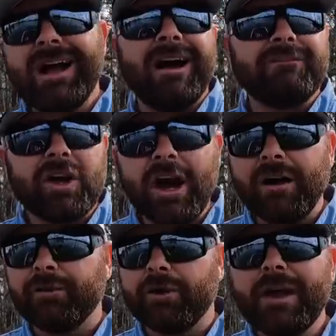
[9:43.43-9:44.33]
of
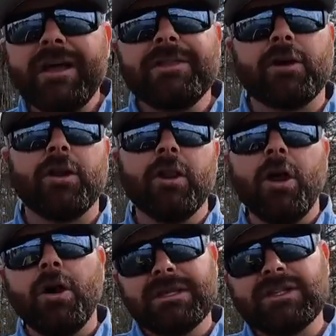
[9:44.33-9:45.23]
cover that are
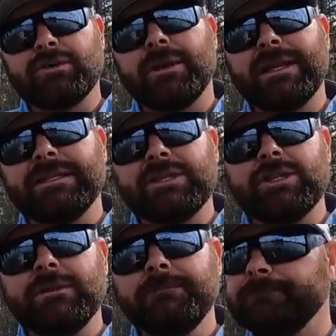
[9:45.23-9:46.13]
along this
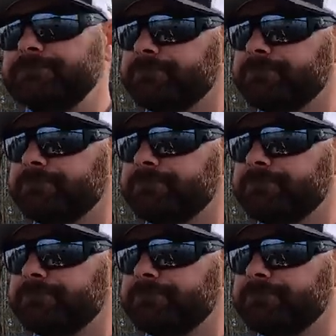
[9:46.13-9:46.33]
transition.